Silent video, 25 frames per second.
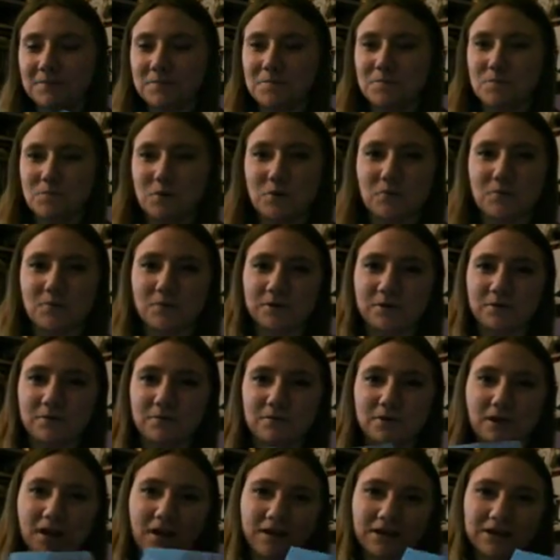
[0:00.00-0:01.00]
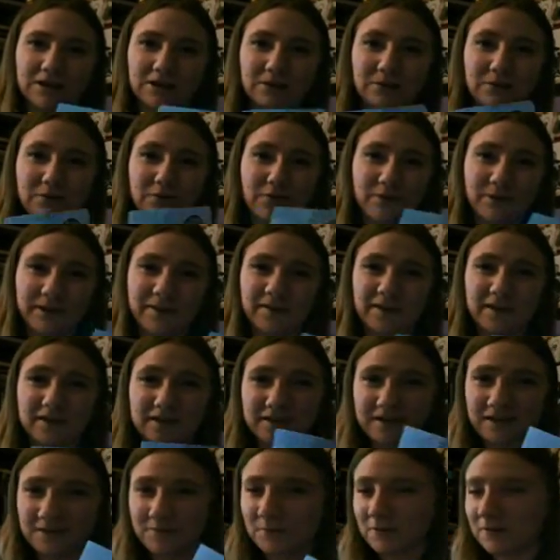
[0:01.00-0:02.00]
book when I'm kind of done with all my
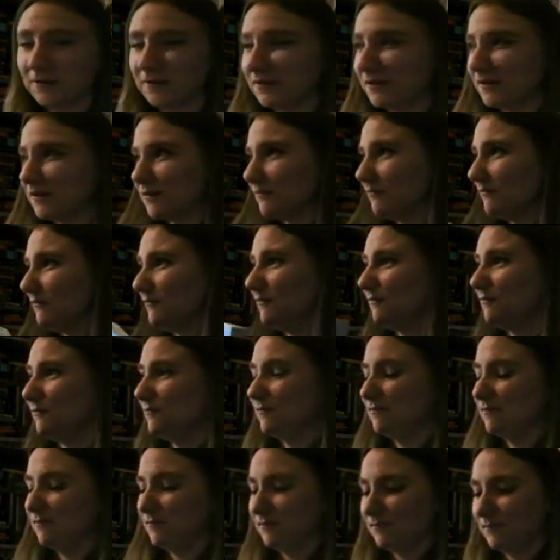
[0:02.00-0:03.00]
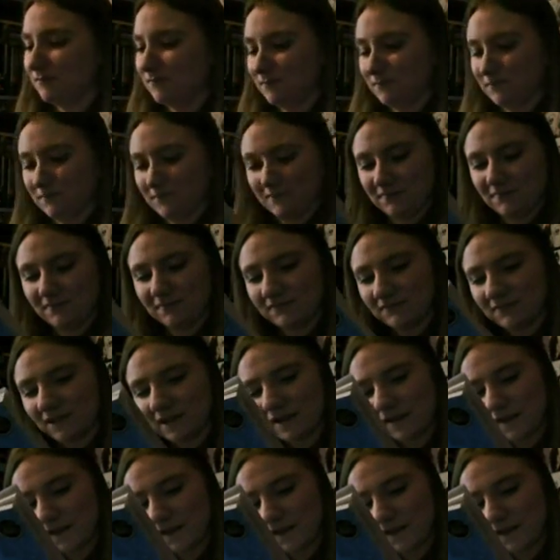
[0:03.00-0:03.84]
fantasy worlds. I